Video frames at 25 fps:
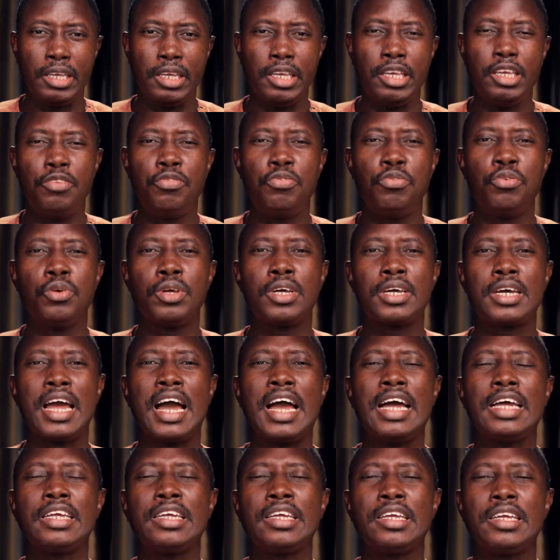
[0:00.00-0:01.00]
If you
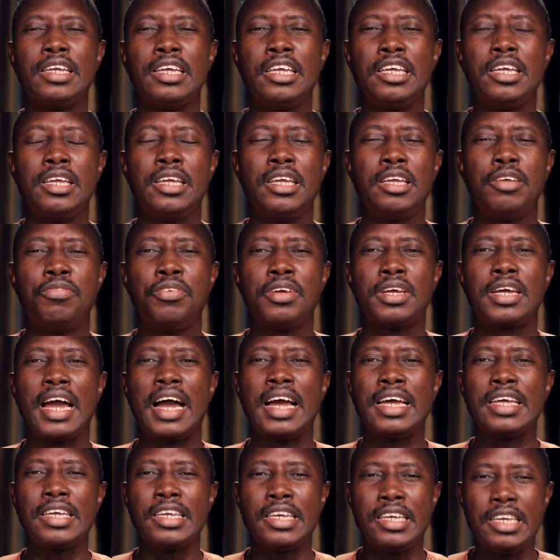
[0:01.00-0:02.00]
can't
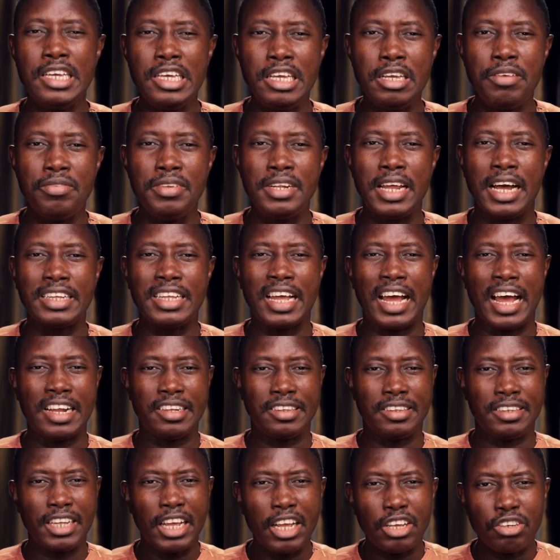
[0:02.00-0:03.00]
give that
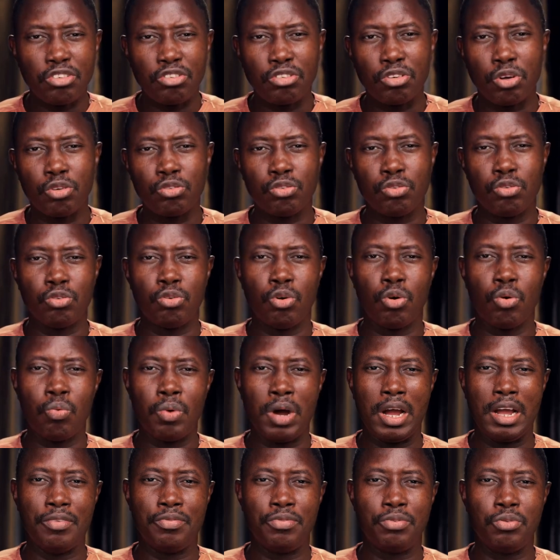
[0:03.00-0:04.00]
attention to your
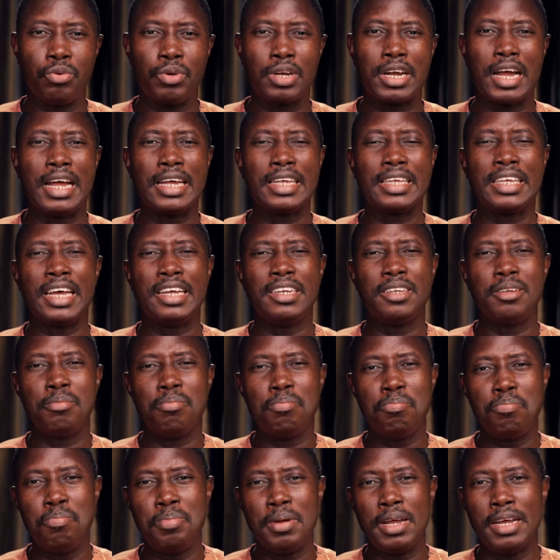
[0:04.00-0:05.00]
wife, you can't get the
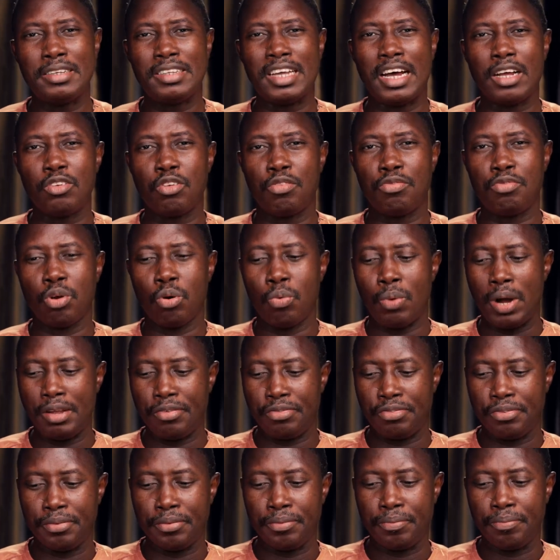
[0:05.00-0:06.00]
best out of your
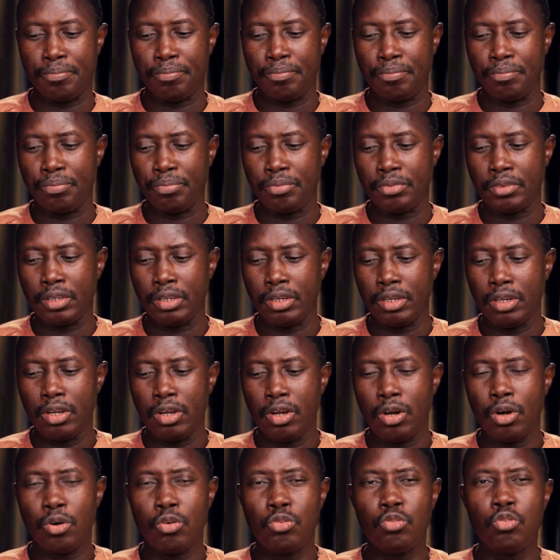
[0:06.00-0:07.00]
wife.
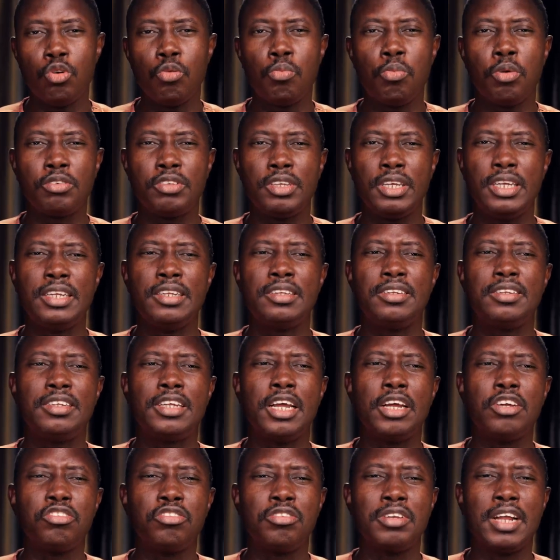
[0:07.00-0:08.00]
You must
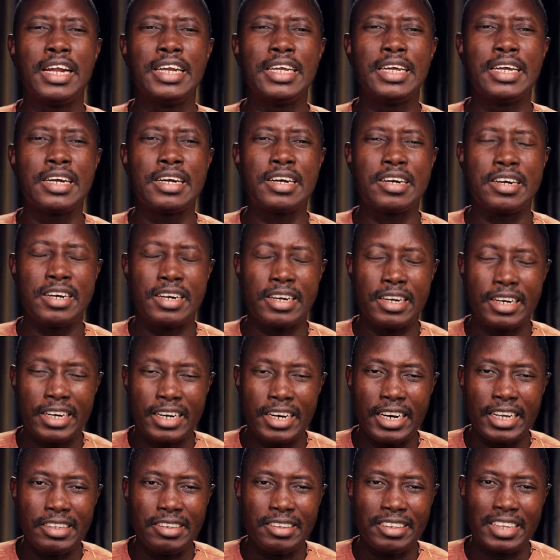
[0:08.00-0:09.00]
intentionally
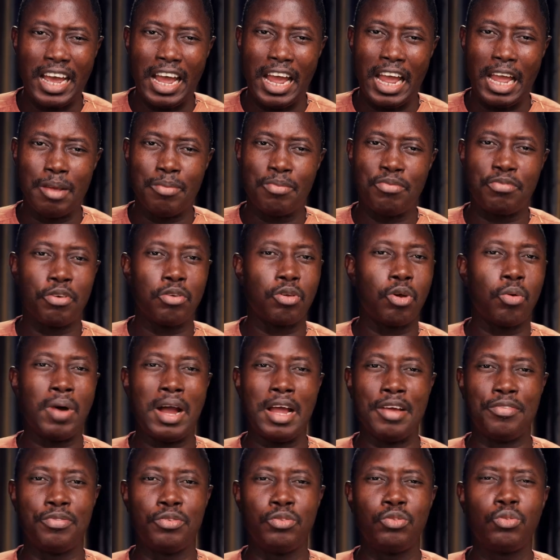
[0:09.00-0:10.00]
create time for your
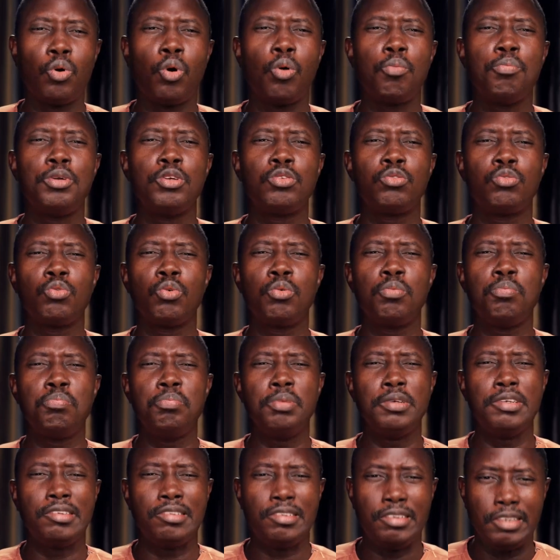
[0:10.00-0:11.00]
wife. Don't be too
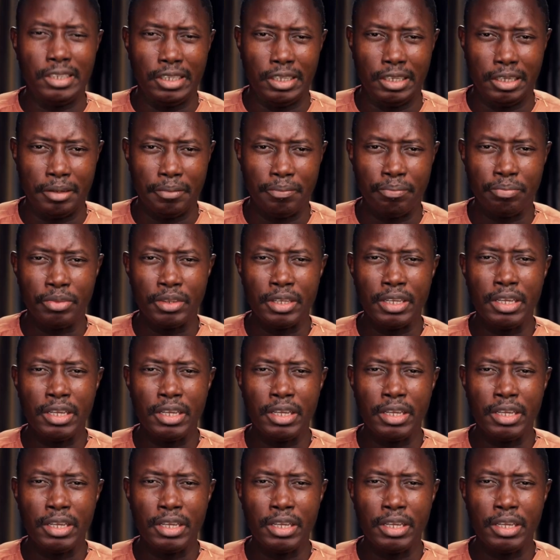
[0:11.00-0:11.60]
busy.